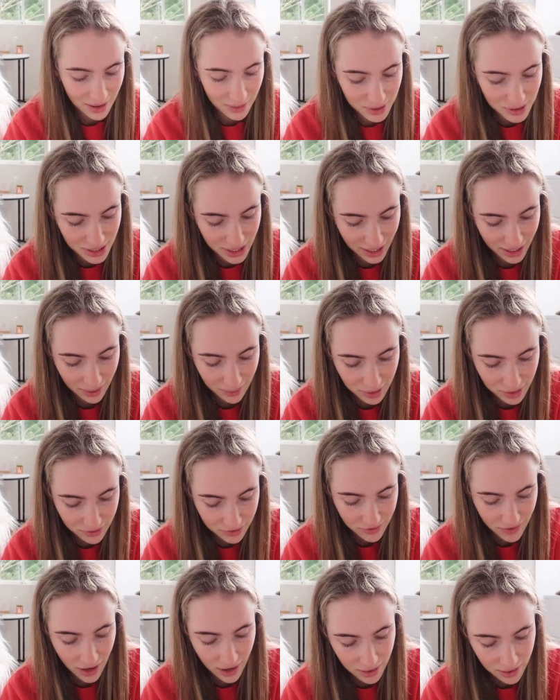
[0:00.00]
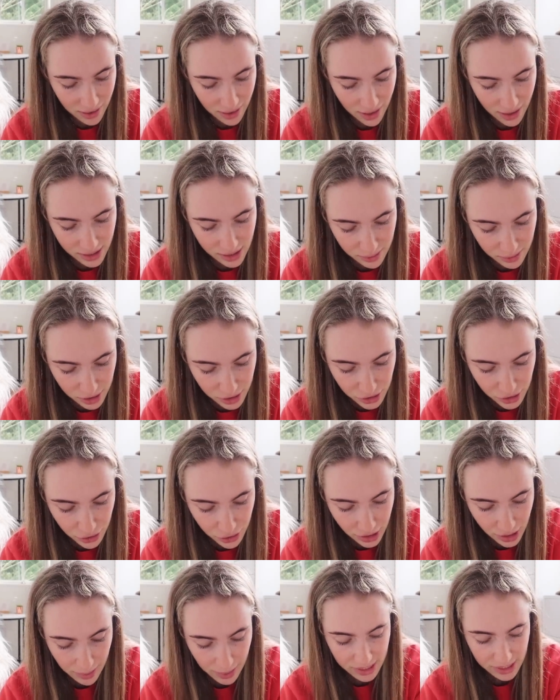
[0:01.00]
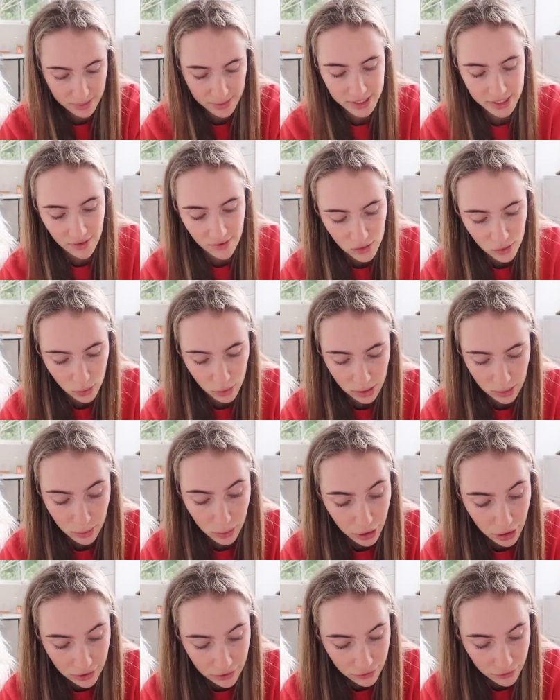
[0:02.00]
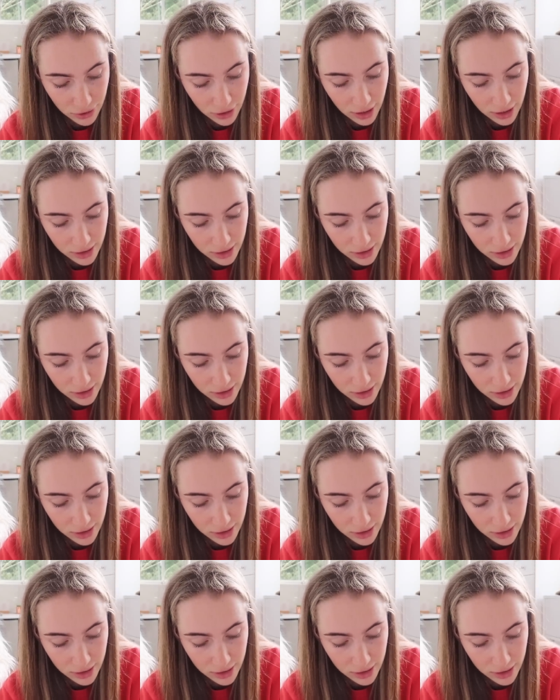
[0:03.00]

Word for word: It was like a bit of fun, had some dessert, they made some self-sourcing pudding for